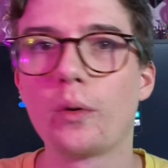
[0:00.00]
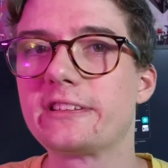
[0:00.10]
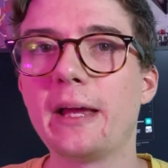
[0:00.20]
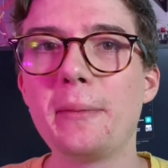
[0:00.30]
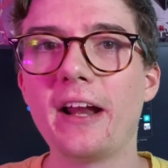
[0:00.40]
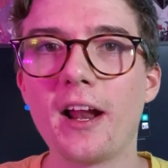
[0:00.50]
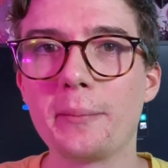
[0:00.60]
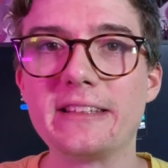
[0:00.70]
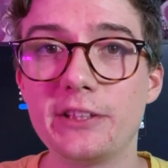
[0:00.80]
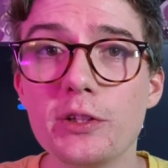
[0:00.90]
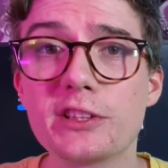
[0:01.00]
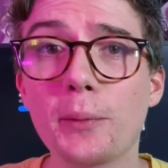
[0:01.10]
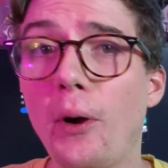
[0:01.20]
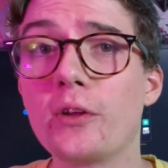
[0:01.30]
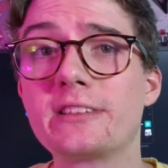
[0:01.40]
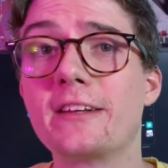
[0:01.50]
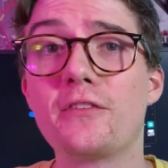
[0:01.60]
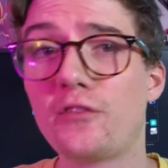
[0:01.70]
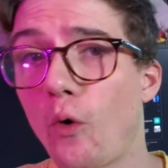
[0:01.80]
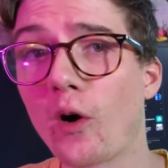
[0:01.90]
where some anonymous user posted
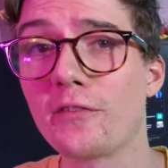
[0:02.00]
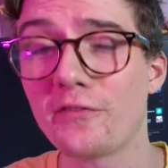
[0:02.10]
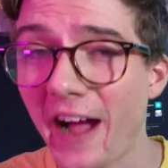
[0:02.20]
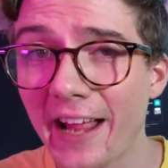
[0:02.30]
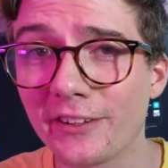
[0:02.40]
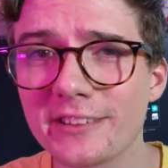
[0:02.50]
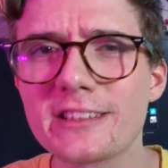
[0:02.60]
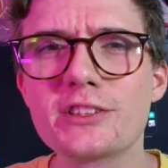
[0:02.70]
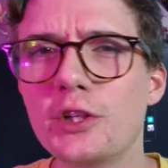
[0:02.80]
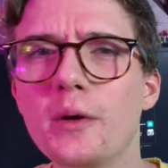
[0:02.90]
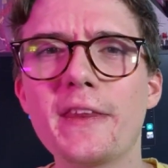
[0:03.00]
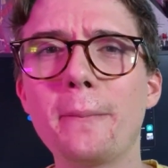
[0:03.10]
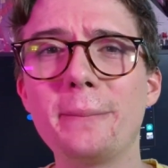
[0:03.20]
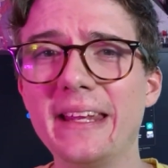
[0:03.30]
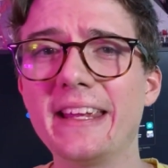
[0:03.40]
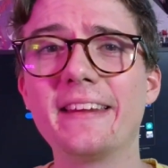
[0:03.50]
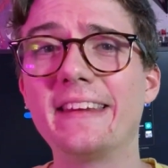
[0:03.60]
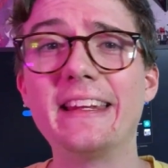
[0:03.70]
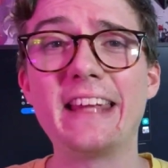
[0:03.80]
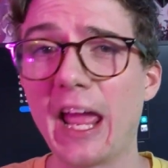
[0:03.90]
four files, two of them
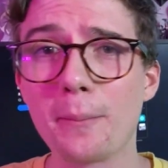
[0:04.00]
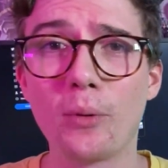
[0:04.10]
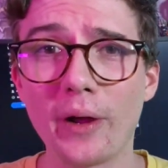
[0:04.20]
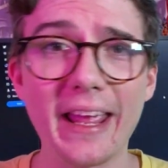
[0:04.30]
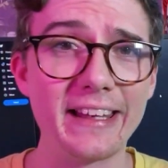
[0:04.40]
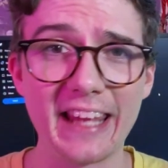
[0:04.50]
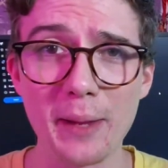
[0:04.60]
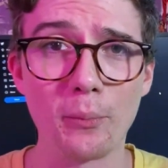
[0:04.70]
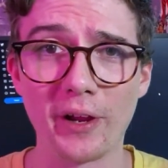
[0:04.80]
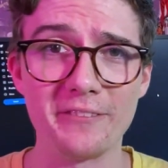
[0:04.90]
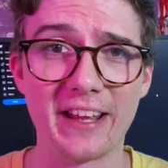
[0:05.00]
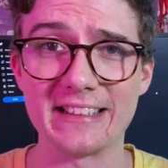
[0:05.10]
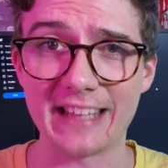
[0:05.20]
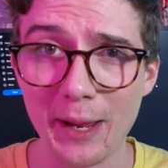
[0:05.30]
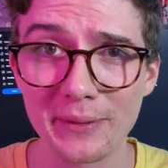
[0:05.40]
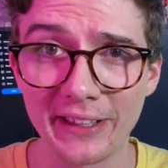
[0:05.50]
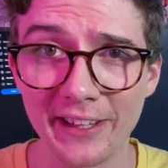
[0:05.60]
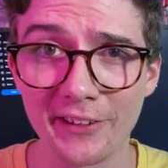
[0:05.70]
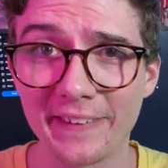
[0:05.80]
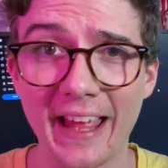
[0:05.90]
being the Game Boy and Game Boy Advance
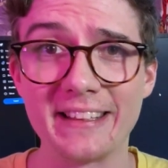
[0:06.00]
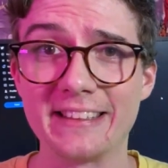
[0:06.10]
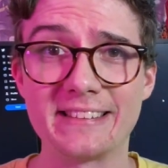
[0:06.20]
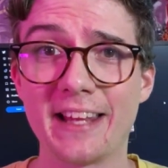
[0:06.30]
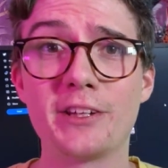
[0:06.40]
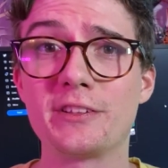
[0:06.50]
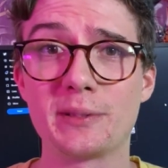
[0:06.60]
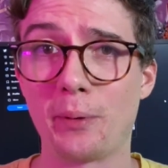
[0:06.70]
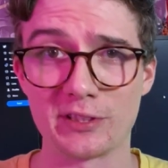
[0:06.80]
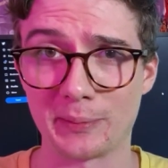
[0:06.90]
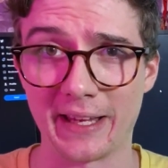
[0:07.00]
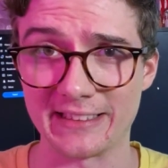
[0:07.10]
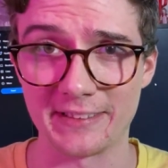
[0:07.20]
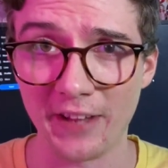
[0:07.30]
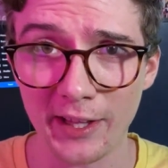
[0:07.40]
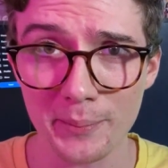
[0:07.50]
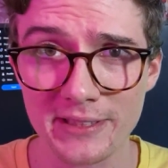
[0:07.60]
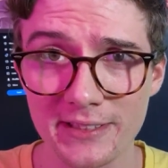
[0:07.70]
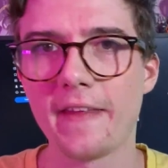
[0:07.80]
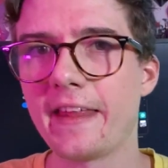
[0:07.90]
emulator that Nintendo supposedly has
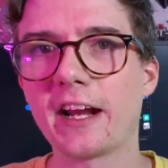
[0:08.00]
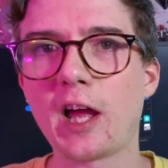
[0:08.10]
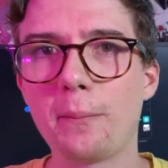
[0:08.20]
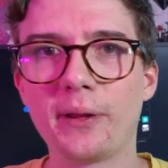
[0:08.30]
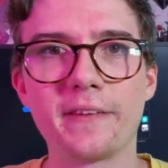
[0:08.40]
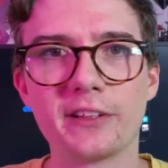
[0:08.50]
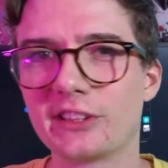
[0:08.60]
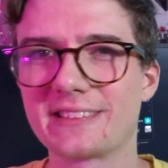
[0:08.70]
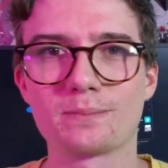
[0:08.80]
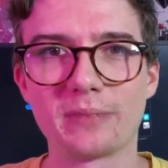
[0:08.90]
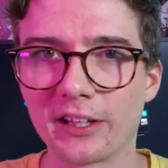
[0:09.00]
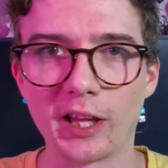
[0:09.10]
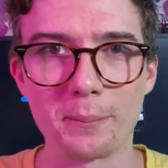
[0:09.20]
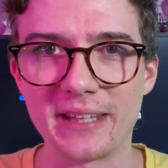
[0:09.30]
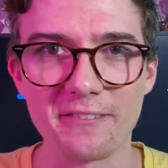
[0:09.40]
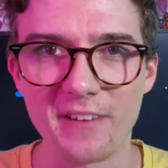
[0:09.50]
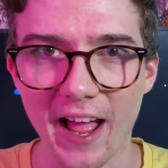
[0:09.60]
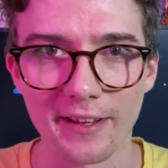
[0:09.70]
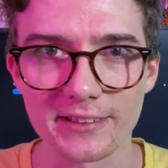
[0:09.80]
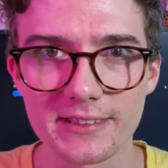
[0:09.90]
developed, and then a couple other just little update
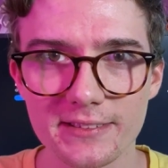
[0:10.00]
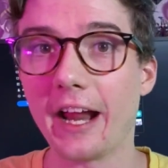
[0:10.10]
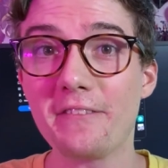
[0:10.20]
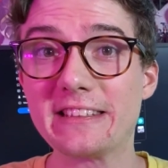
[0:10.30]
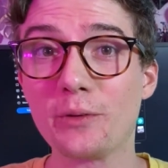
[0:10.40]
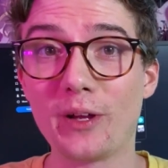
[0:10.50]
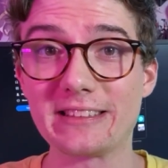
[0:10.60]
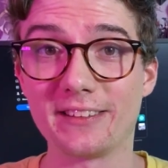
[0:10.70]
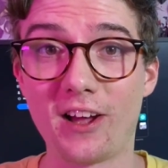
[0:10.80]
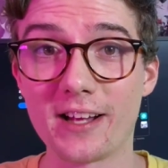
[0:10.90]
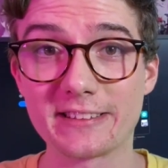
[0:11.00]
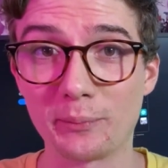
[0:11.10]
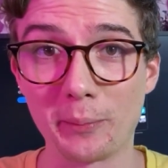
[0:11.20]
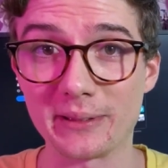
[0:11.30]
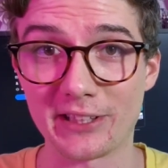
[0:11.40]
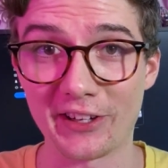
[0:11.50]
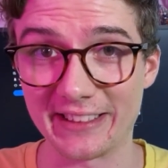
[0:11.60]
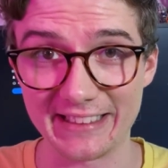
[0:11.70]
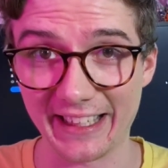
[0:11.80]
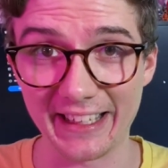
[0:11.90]
files. It obviously wasn't long till people started
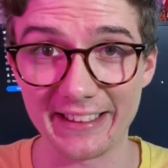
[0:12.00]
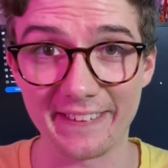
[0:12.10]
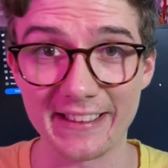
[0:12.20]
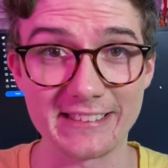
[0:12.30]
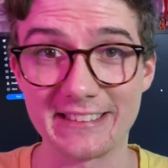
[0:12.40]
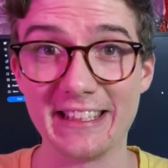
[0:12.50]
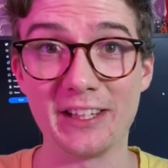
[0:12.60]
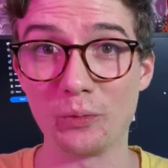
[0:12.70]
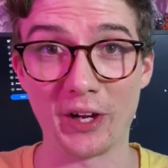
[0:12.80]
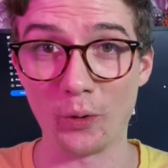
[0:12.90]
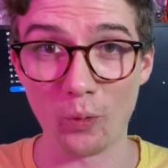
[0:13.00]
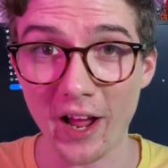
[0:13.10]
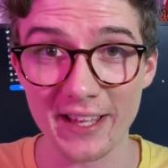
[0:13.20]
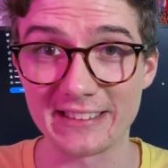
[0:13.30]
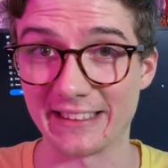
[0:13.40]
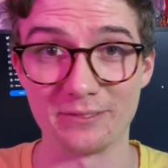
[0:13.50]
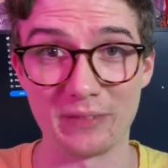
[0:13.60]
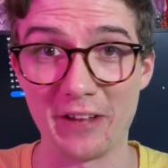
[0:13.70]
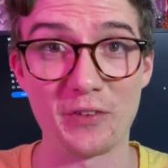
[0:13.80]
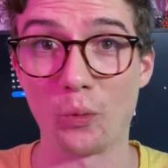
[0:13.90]
to dig into this, seeing what it was
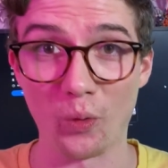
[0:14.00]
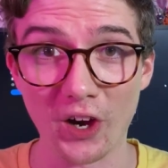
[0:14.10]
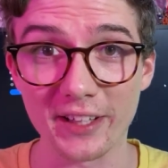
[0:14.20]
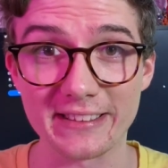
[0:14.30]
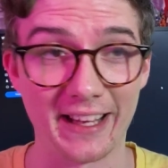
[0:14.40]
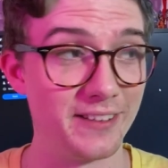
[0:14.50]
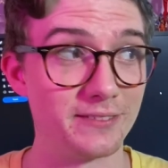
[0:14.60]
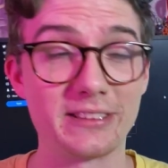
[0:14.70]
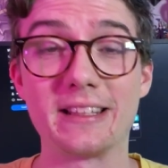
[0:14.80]
and if it worked, and